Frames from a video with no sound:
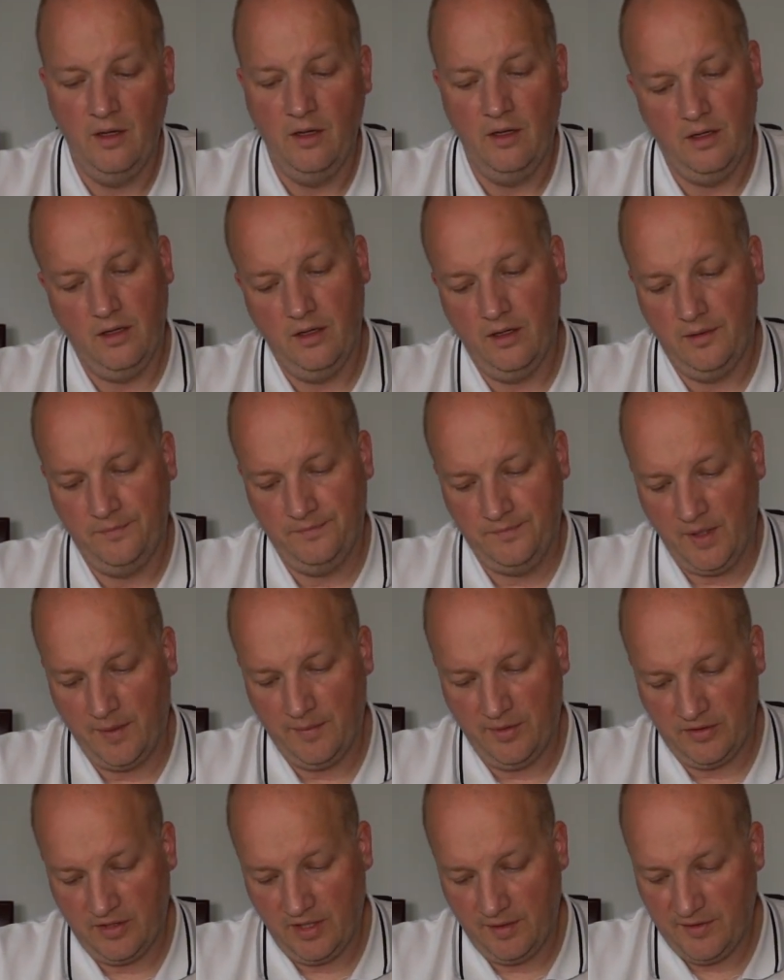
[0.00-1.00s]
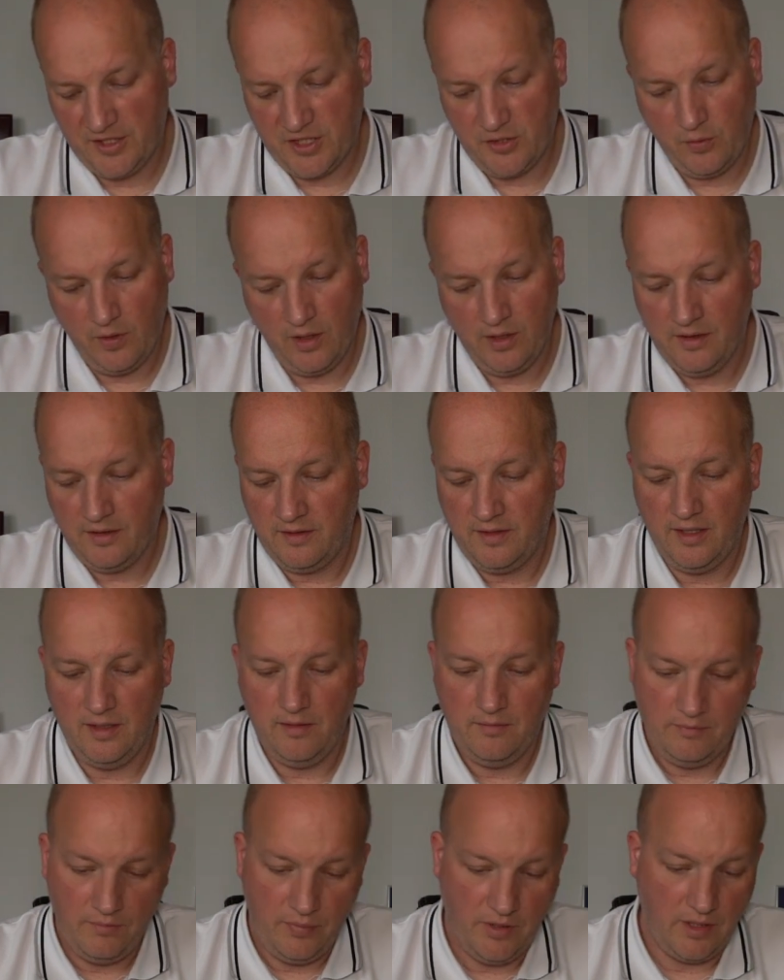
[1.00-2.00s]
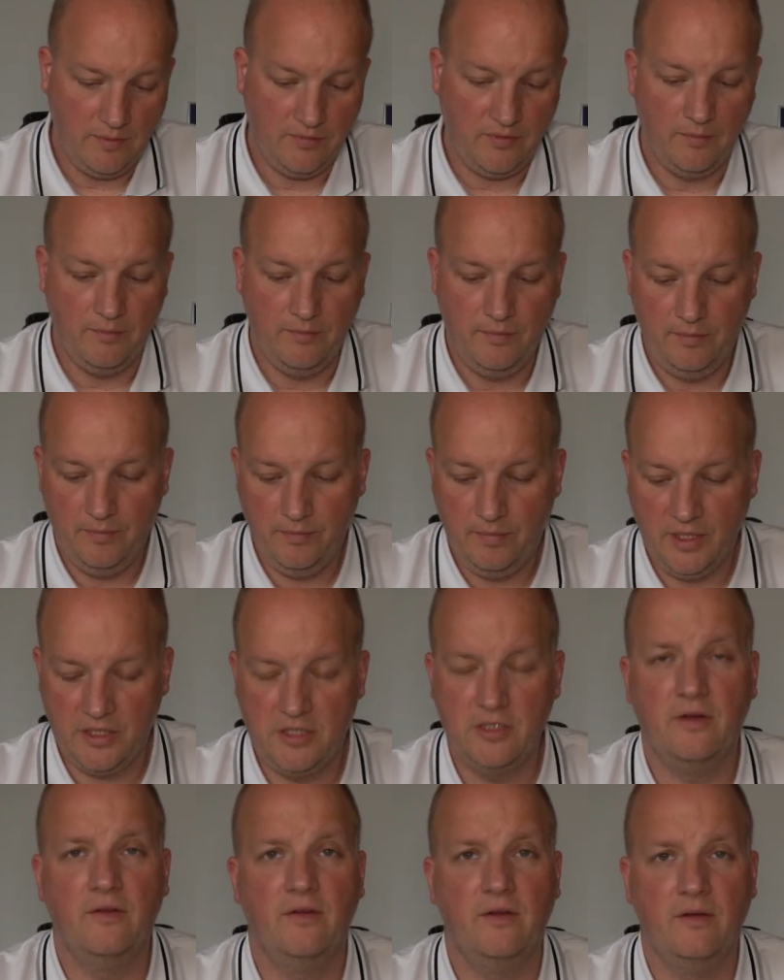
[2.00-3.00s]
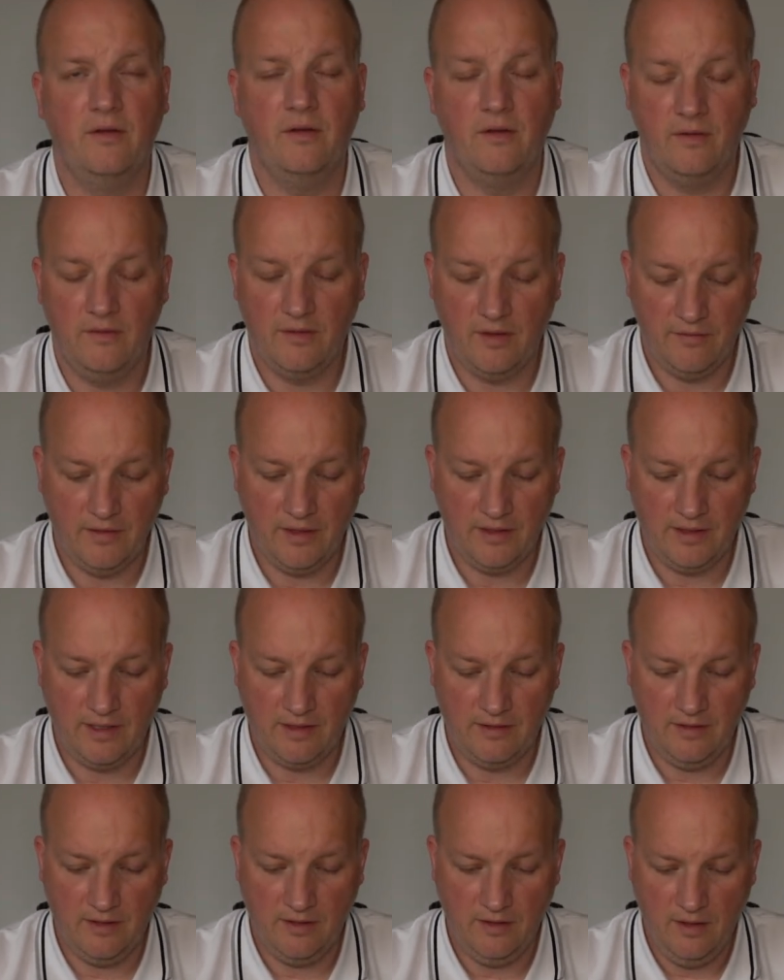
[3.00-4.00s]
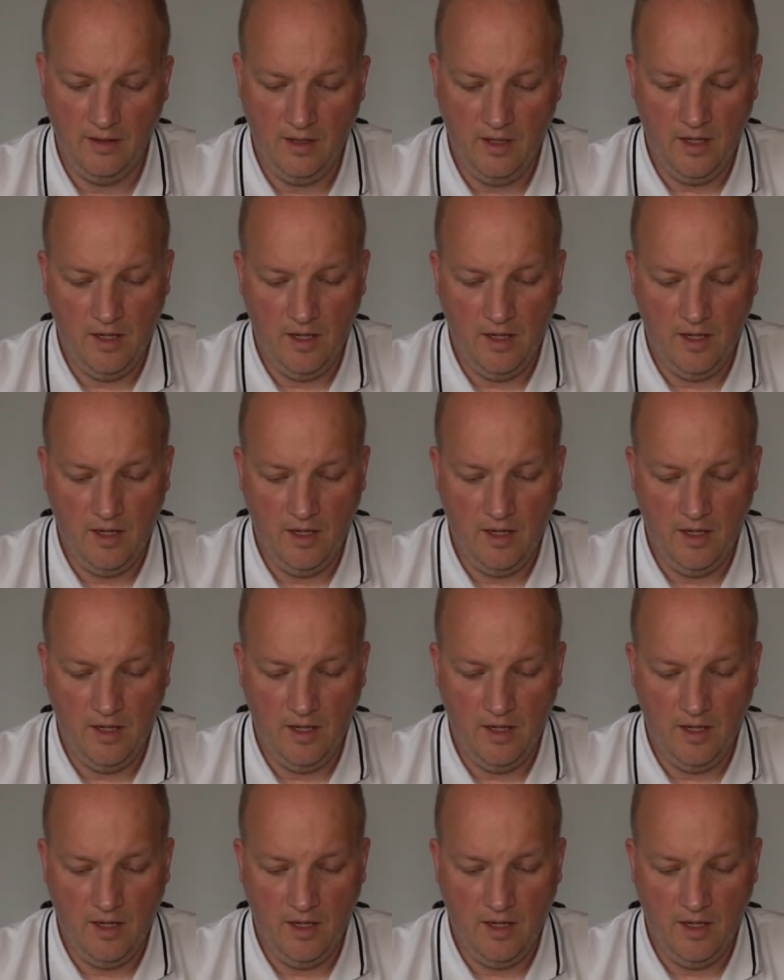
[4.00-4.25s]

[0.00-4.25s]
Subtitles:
about the image quality, put up some pictures and stuff like that then.